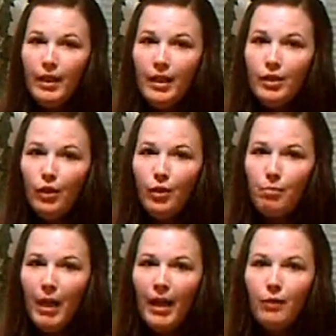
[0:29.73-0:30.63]
Once the
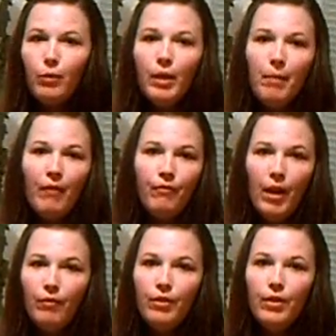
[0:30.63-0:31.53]
kids are in bed,
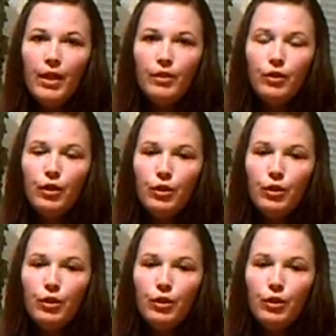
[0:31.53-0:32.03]
one of my favorite